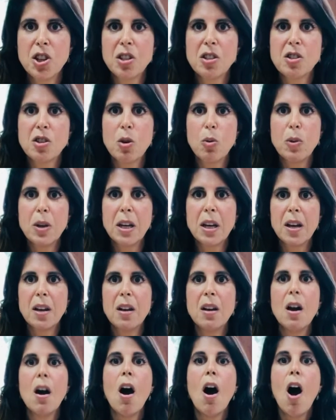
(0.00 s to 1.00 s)
so we
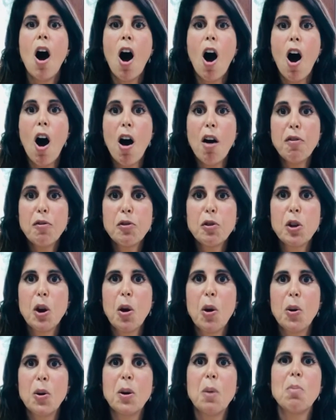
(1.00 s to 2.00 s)
can
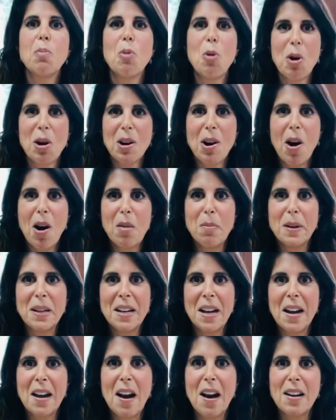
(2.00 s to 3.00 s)
offload more carbon
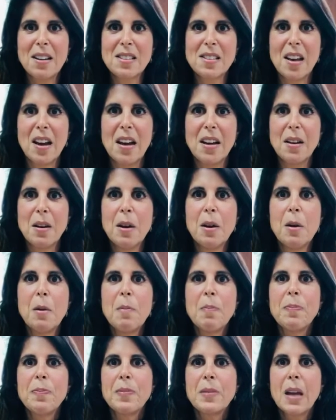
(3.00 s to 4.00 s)
dioxide.
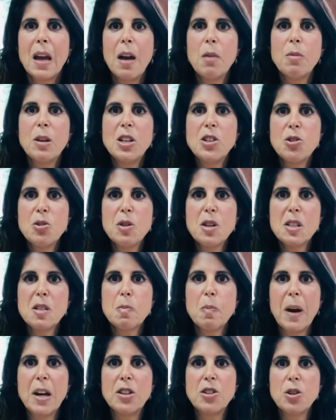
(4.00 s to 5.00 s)
And we do this
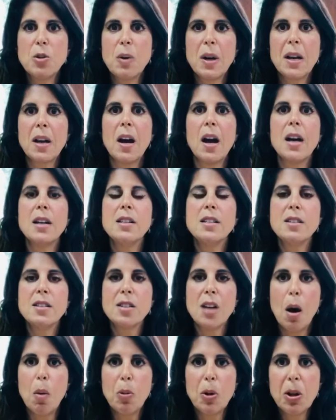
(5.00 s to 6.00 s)
by doing a
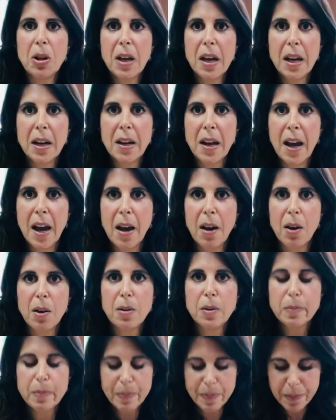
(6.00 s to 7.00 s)
double
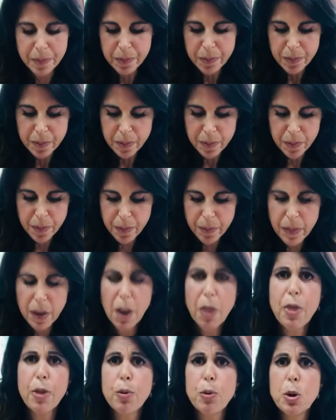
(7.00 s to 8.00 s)
inhale
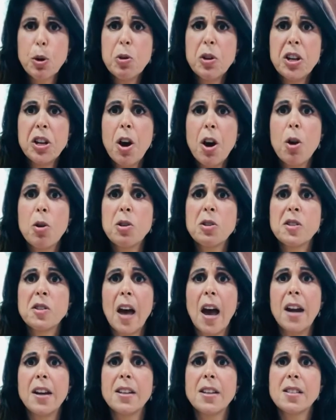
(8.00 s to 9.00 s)
through the nose
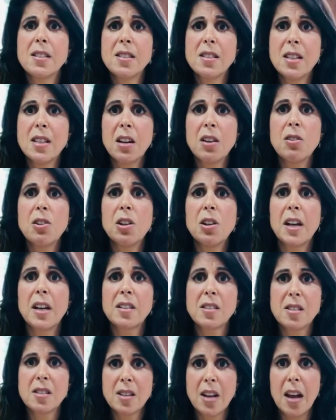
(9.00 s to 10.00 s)
and a single
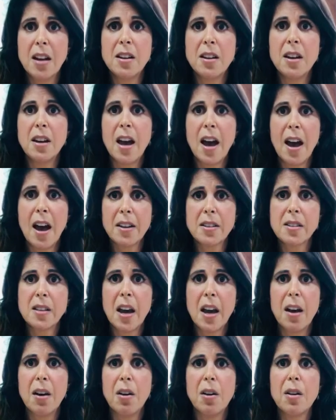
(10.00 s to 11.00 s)
extended
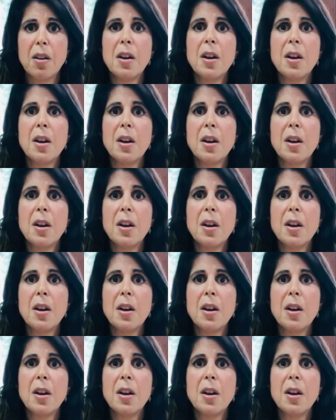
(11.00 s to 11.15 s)
exhale